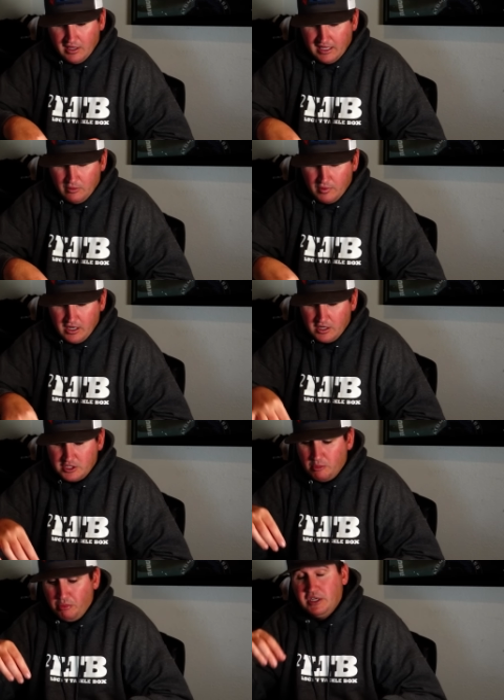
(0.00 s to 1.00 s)
in regards
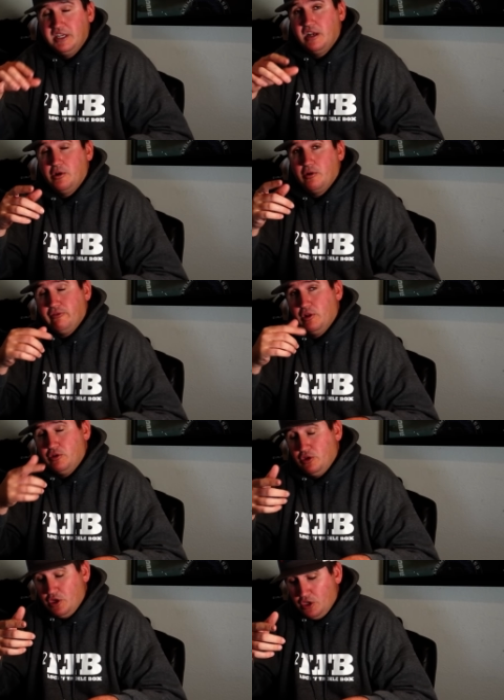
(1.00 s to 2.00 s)
to putting it under a float,
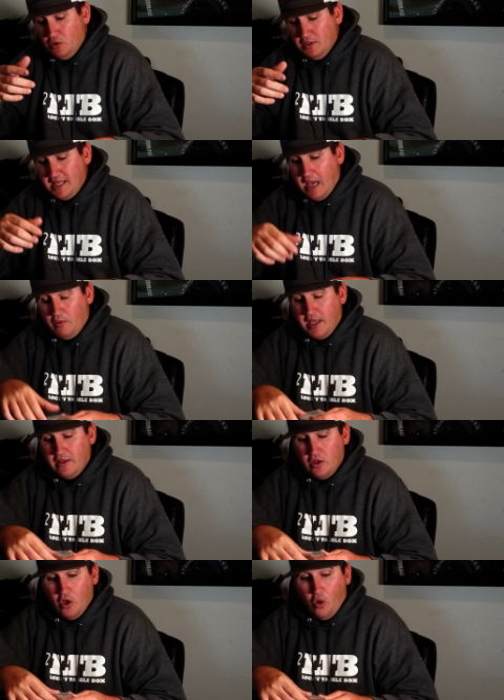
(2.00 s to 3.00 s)
you can do it that way,
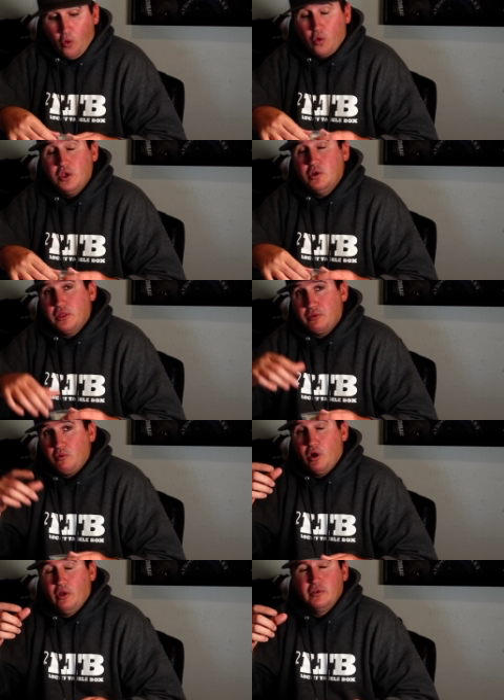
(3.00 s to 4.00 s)
or you could
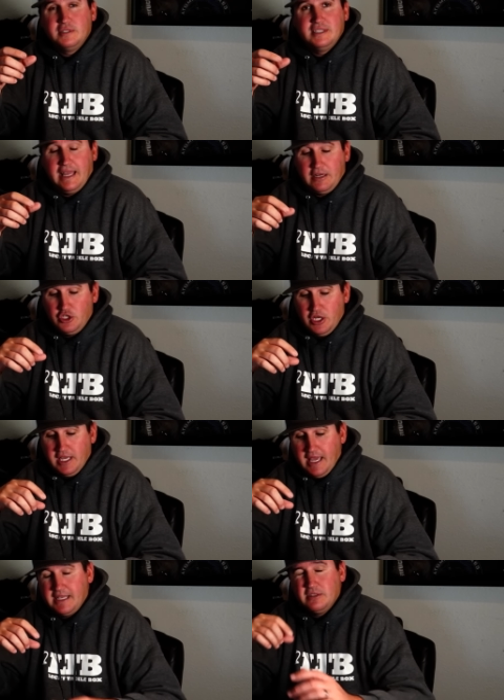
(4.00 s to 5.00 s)
throw it on those lighter jig
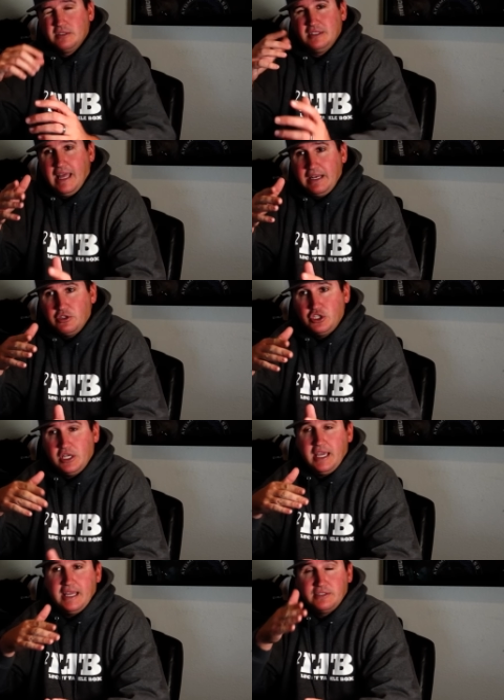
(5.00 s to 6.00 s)
heads. Those lighter
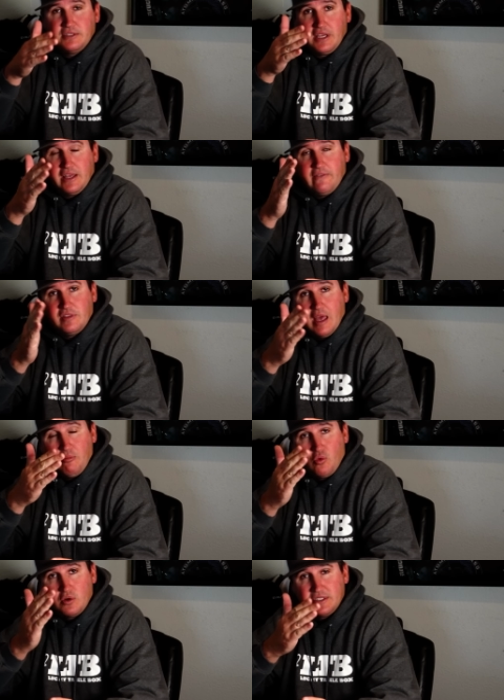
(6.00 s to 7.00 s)
jig heads is gonna give it that
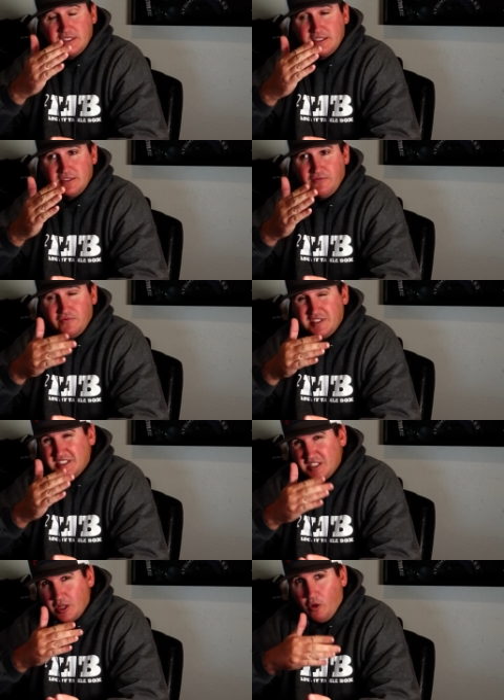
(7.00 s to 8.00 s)
more
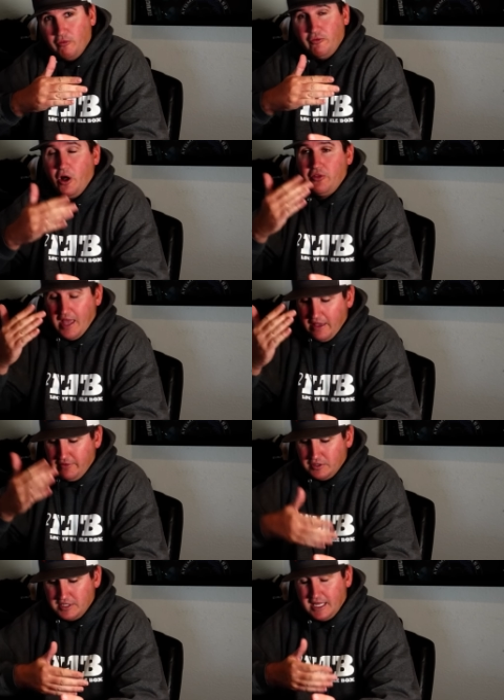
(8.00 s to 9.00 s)
slow fall. The
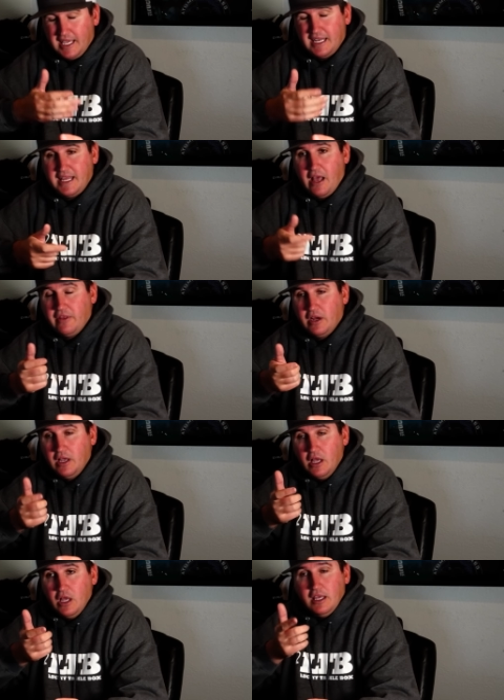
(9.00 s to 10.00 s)
heavier is gonna get down there.
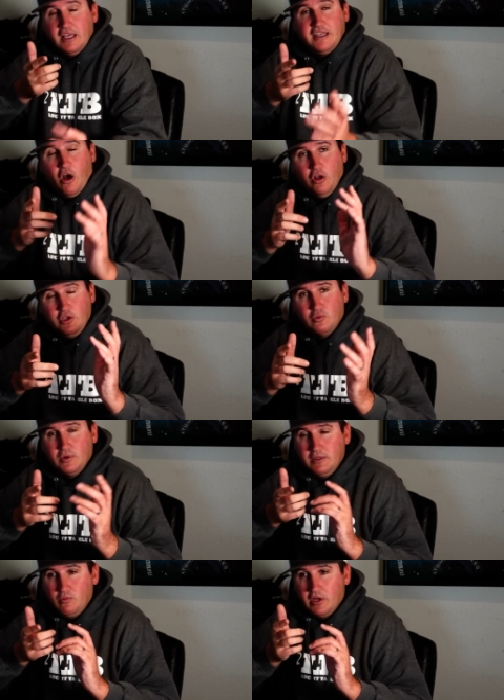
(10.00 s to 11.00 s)
All you
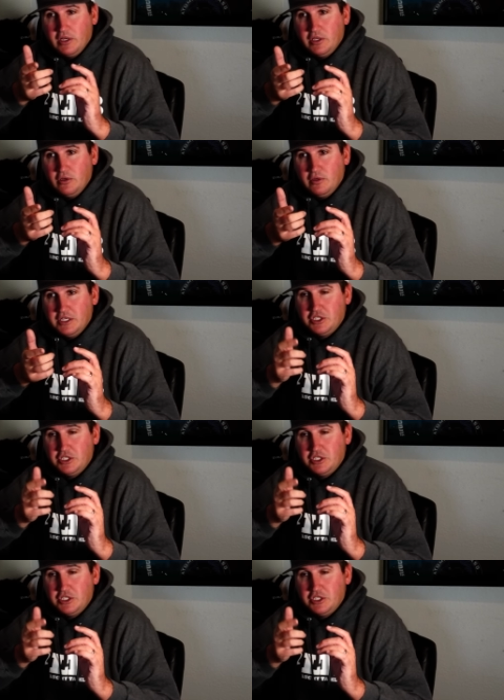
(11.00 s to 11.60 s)
really wanna do is